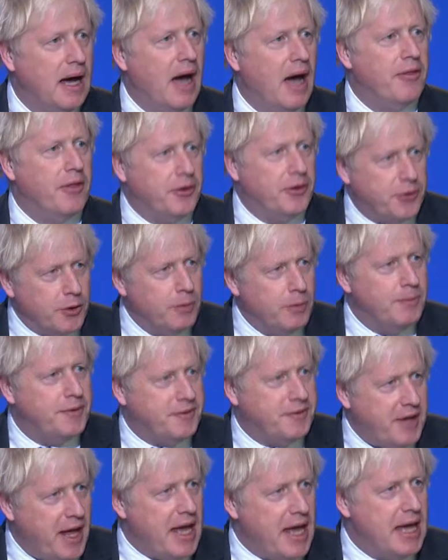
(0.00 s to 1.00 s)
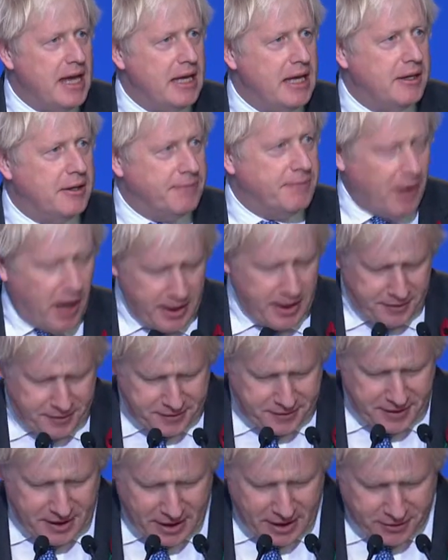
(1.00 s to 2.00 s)
And the doomsday
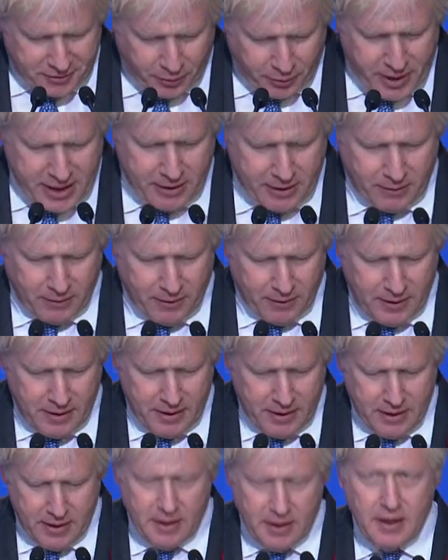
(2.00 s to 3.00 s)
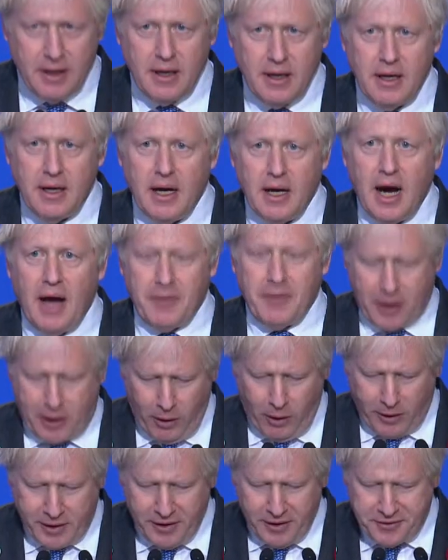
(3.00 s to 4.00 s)
device is real. And the
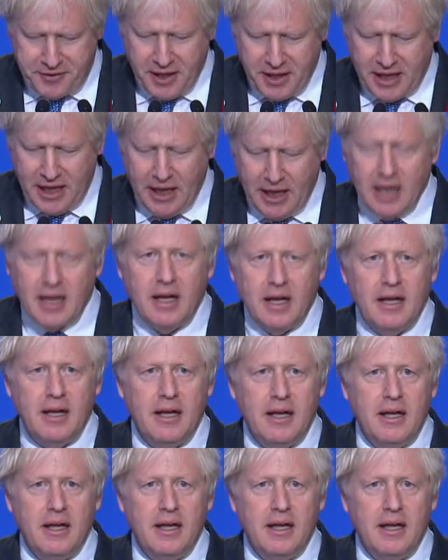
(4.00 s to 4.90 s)
clock is ticking